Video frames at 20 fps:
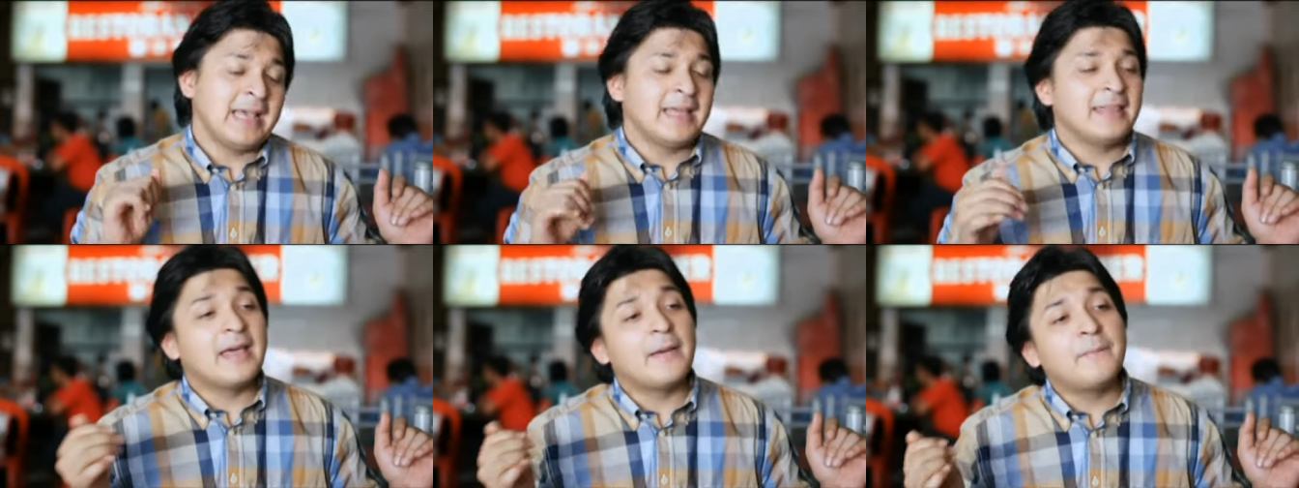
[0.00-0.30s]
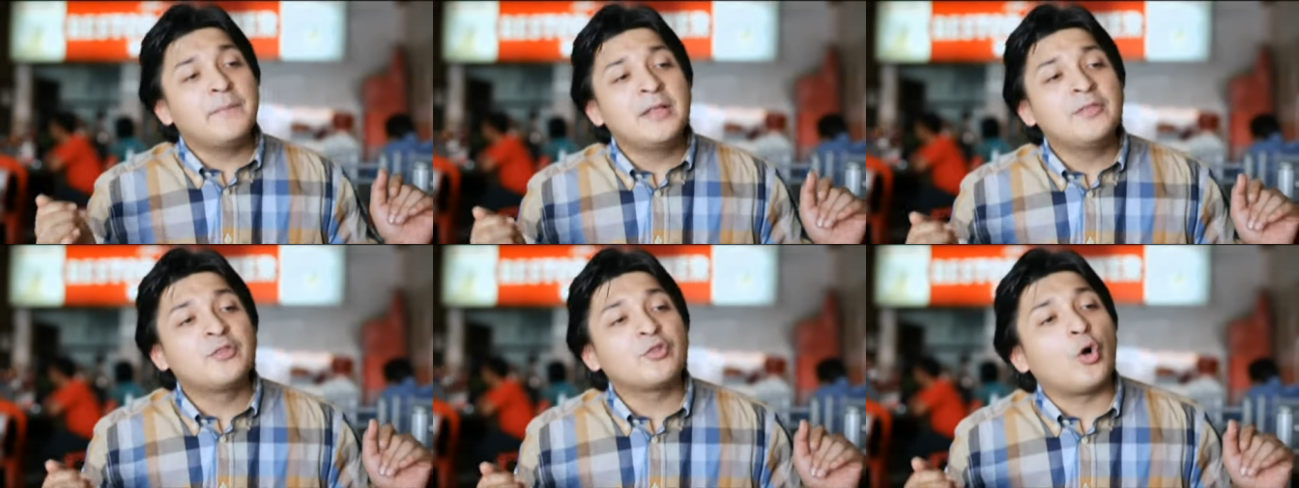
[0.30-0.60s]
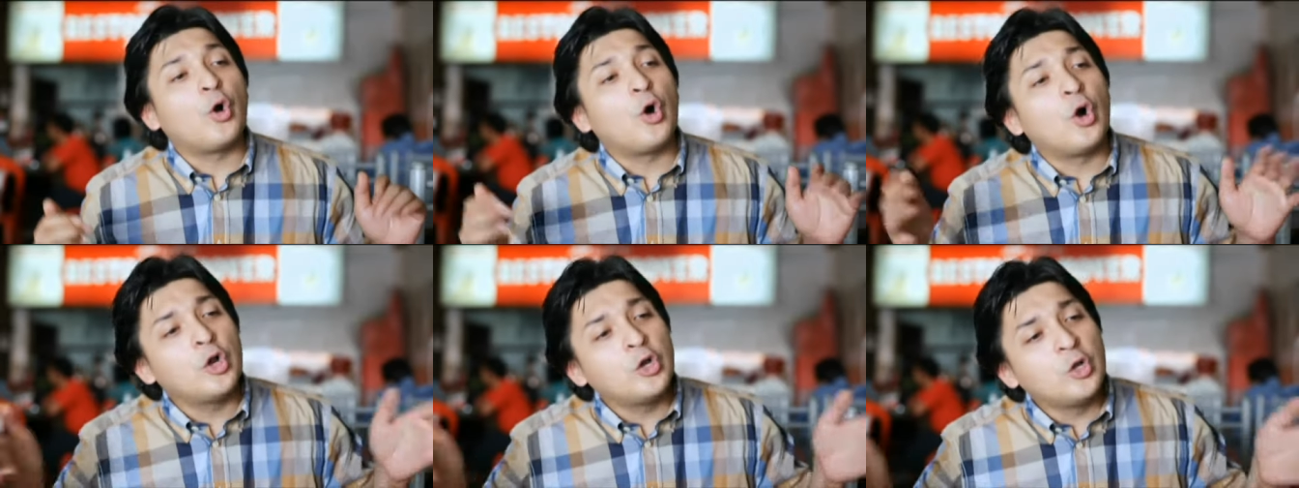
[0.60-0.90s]
That means
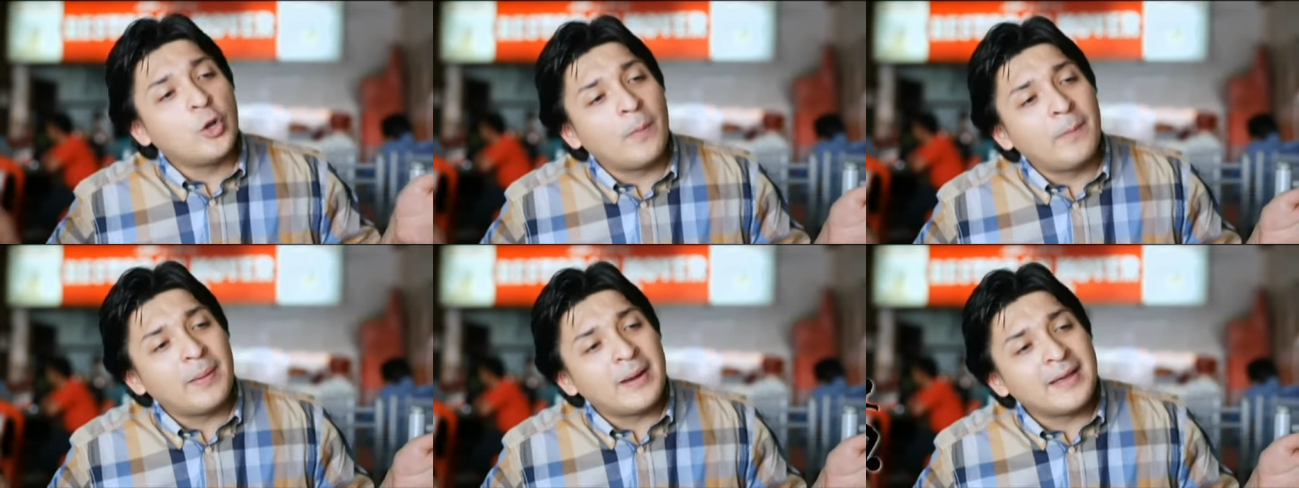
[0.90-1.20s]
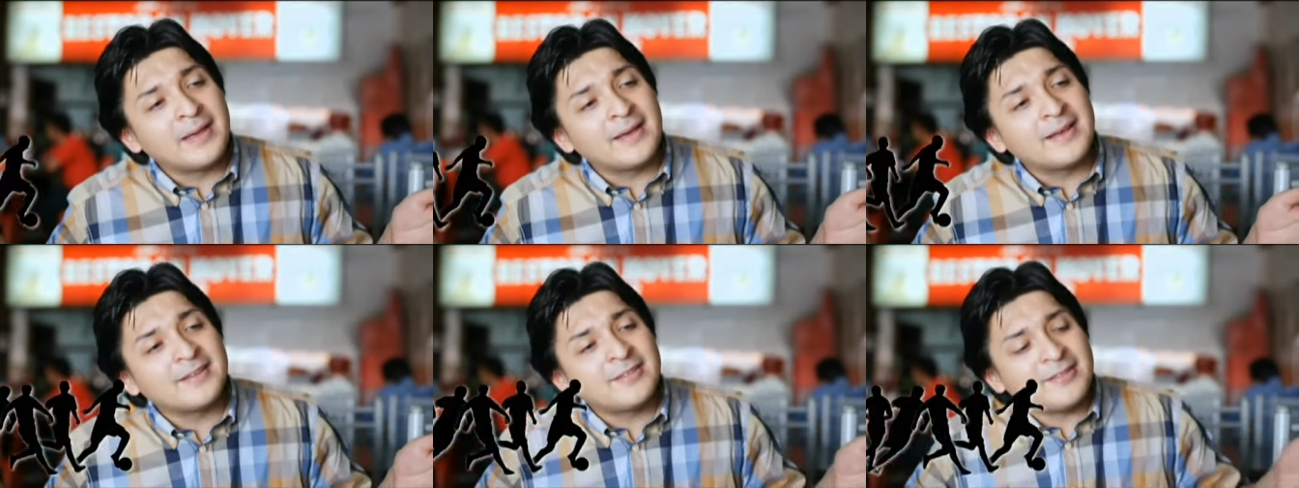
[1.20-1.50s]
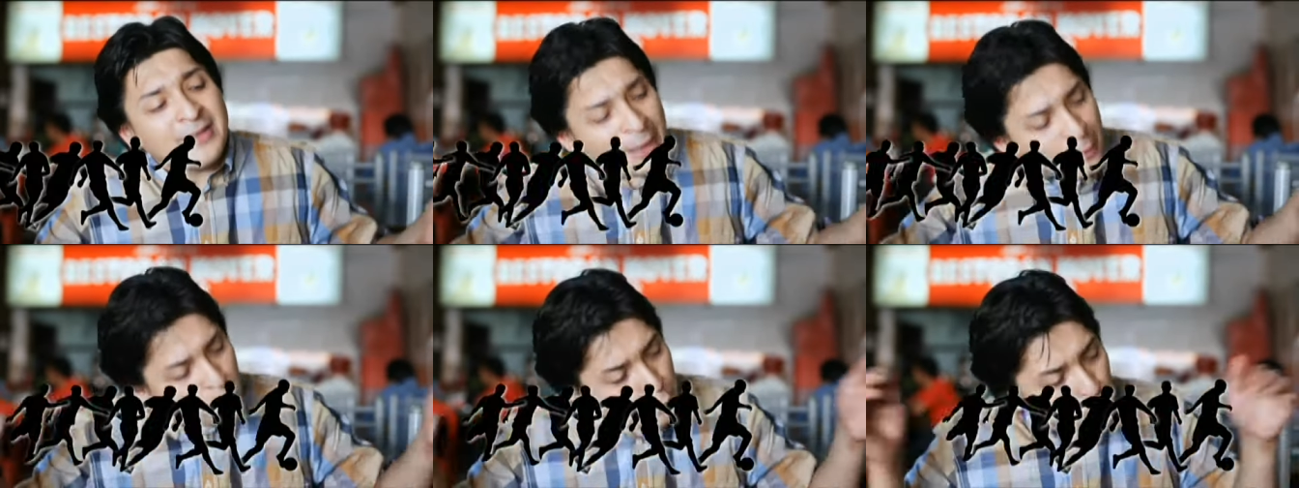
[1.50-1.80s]
all your players
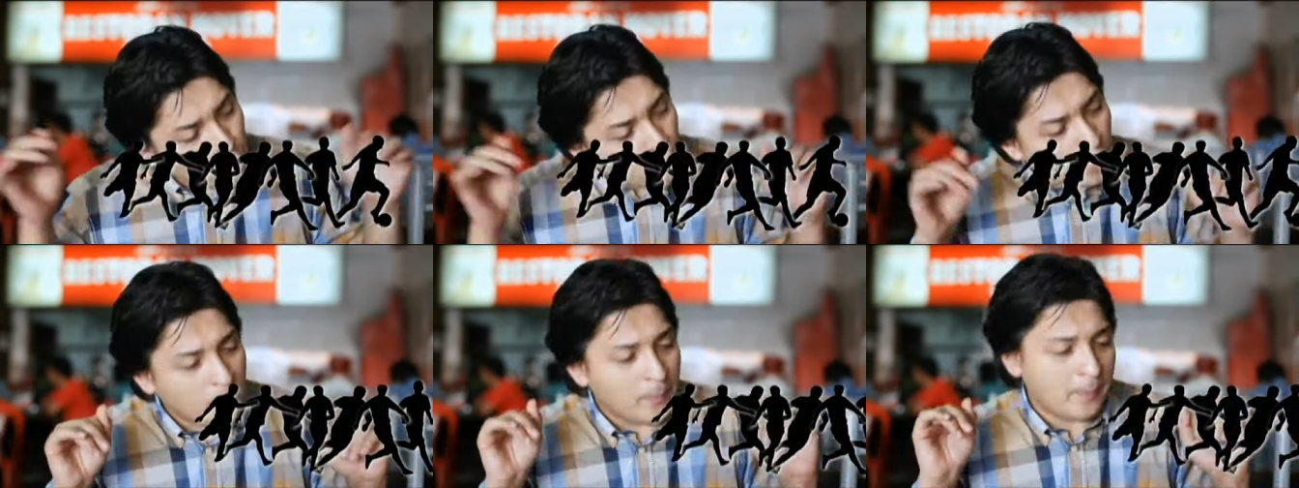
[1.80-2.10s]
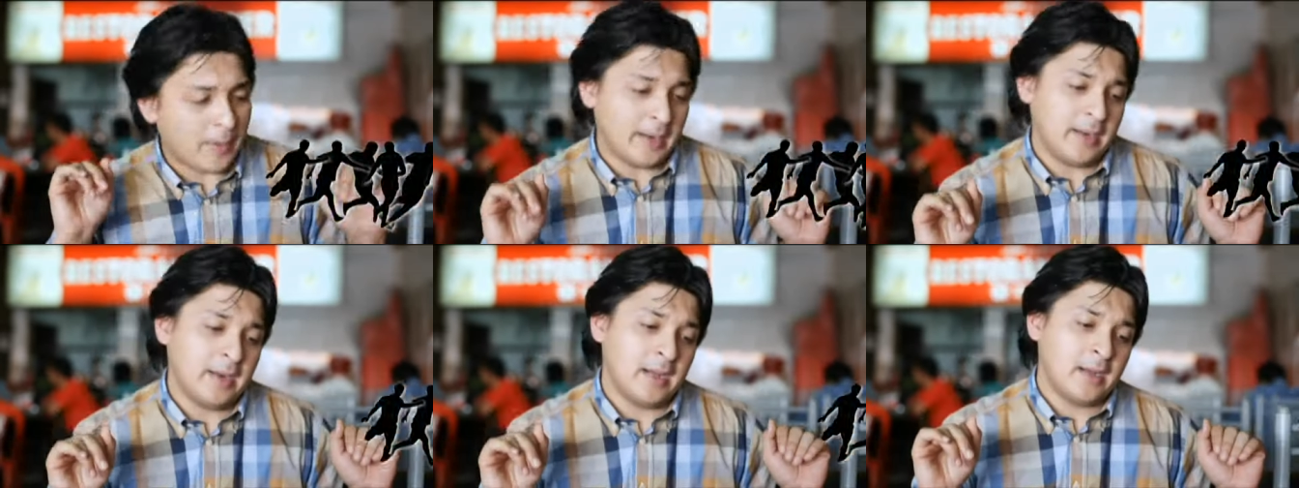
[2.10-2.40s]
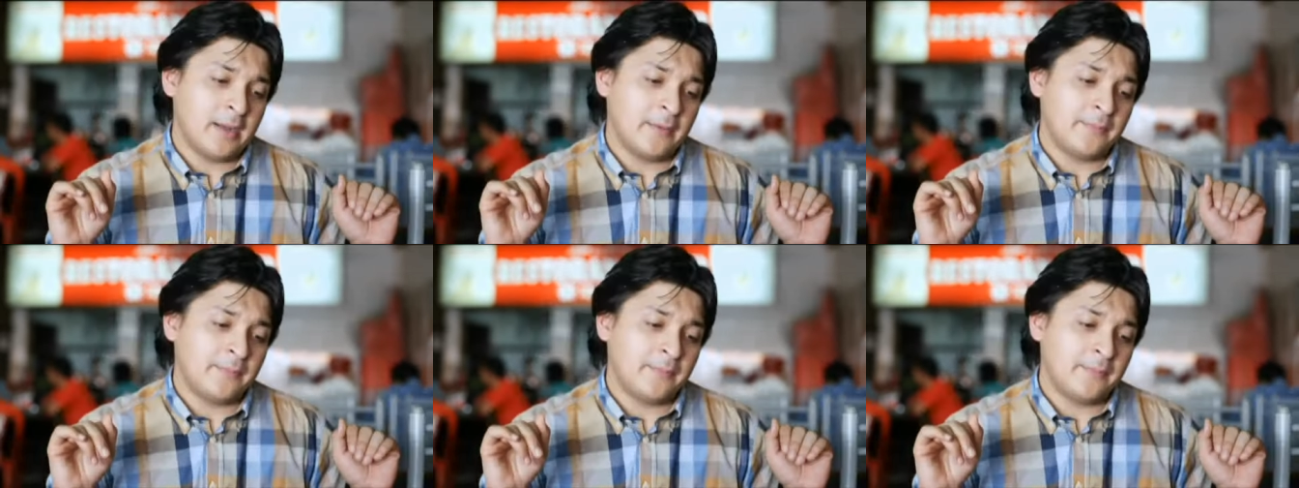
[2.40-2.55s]
turun padang.